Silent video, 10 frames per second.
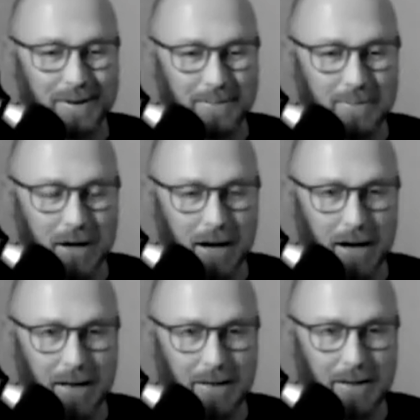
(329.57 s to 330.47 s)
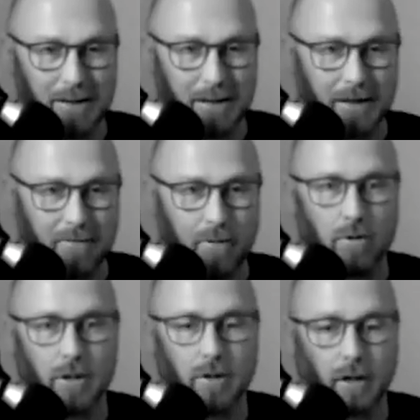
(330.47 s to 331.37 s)
that if you
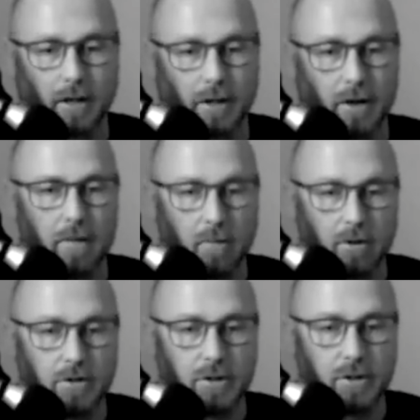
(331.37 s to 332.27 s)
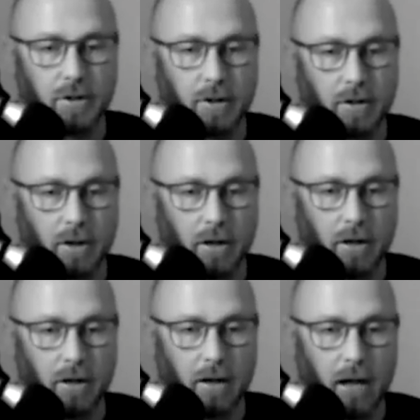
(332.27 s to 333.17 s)
really look at the numbers,
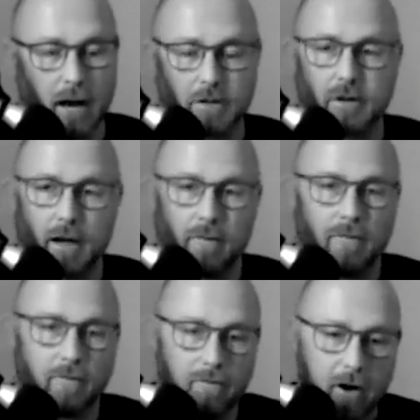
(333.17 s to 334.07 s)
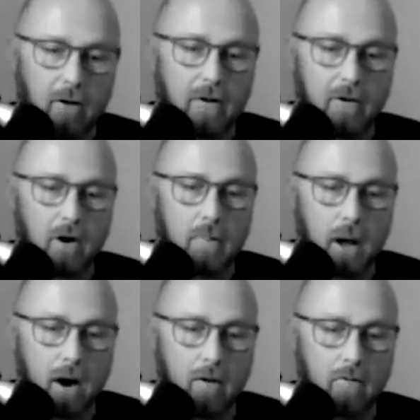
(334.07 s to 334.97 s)
actually have very, very
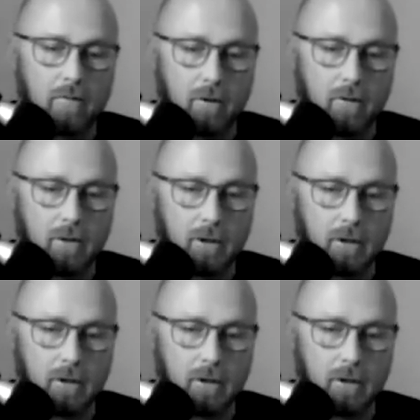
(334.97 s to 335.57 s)
powerful,